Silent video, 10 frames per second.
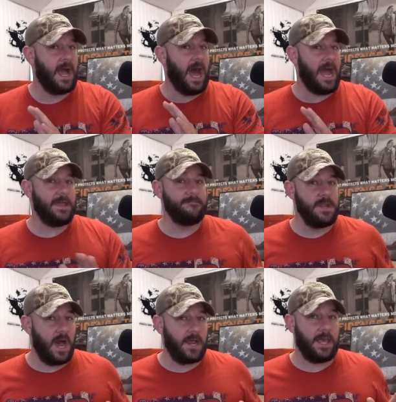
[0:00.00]
I am
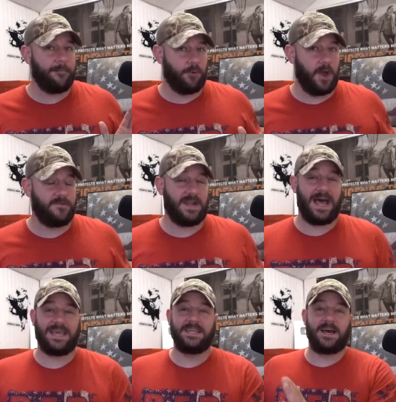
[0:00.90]
not a prophet.
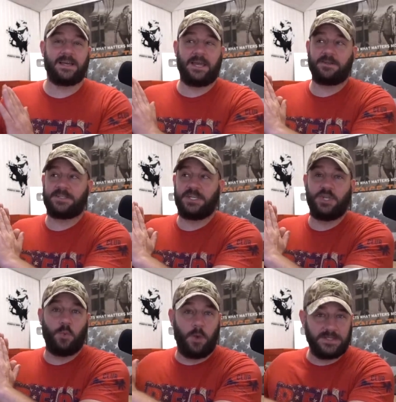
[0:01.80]
I cannot guarantee
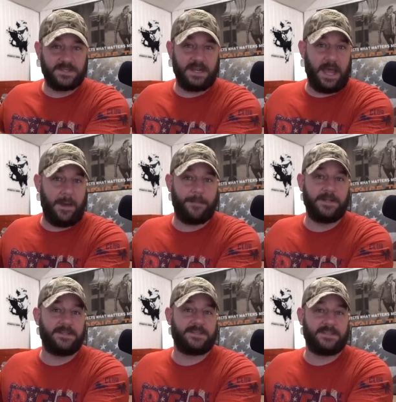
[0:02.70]
you what's going to happen
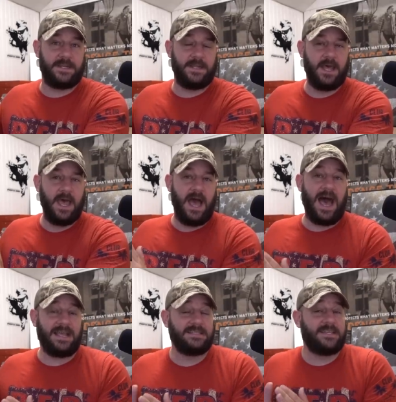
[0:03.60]
in the Senate.
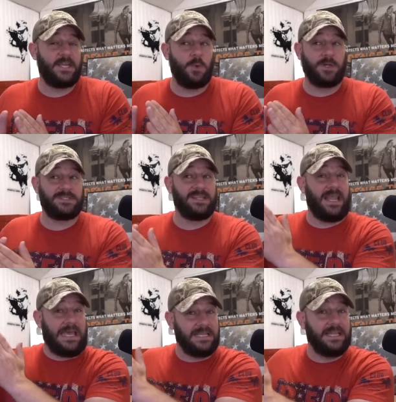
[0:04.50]
I can tell you what's
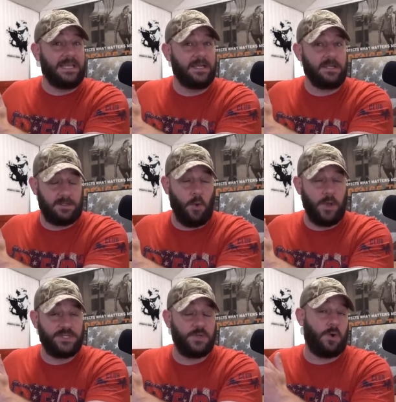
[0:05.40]
likely
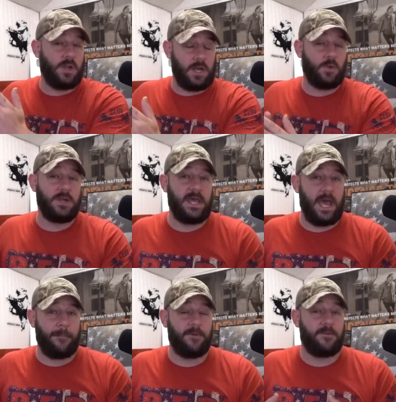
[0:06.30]
going to or not going to
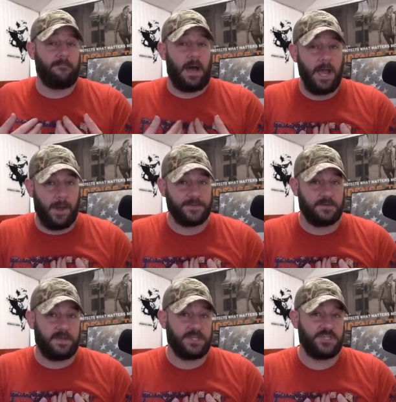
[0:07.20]
happen from my
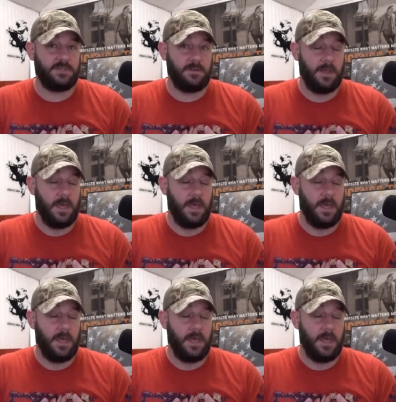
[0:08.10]
observation.